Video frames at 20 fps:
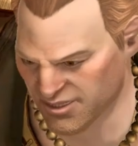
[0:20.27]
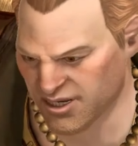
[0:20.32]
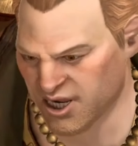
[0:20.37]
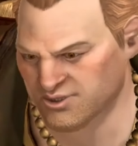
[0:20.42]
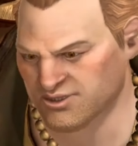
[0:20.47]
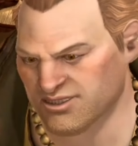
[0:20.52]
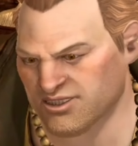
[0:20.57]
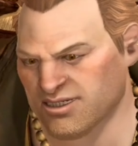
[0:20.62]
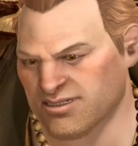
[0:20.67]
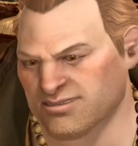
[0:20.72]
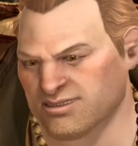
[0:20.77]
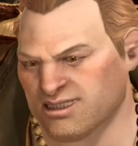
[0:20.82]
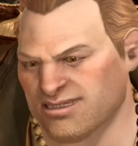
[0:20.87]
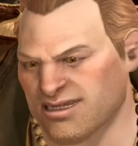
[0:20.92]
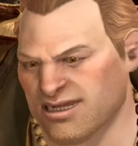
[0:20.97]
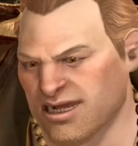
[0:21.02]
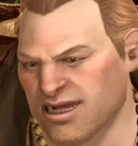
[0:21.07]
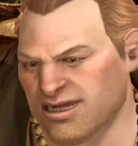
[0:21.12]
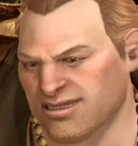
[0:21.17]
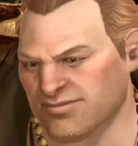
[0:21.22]

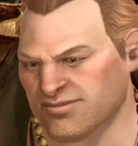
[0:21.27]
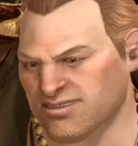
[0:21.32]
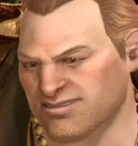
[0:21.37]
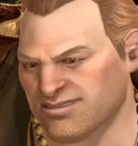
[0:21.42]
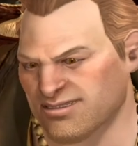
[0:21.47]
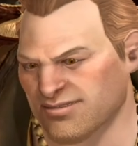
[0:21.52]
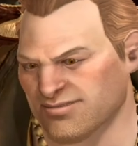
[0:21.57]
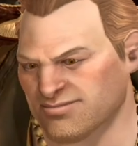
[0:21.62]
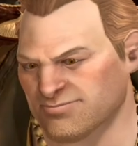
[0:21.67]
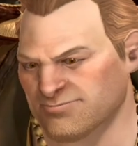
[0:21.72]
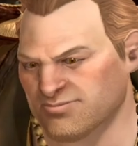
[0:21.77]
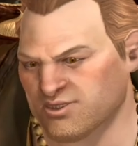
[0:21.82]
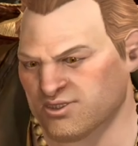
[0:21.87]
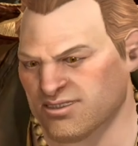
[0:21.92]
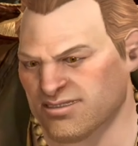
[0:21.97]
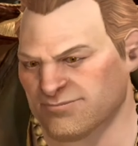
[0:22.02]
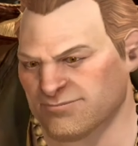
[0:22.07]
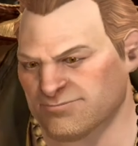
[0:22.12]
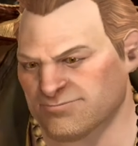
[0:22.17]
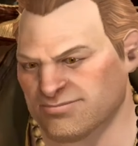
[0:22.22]
Fortunately, I've received some new
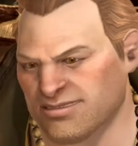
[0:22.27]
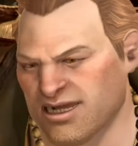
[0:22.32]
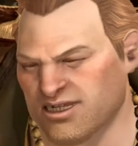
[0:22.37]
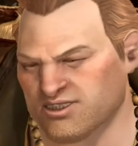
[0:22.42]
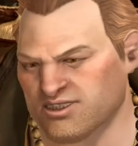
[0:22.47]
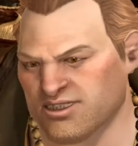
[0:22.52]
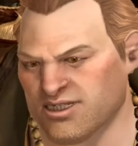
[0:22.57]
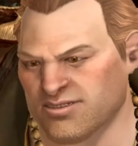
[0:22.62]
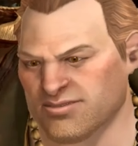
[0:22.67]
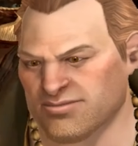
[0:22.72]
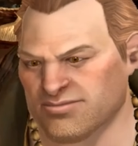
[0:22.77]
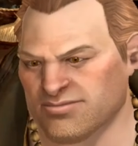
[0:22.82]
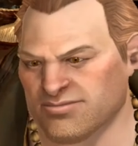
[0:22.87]
information.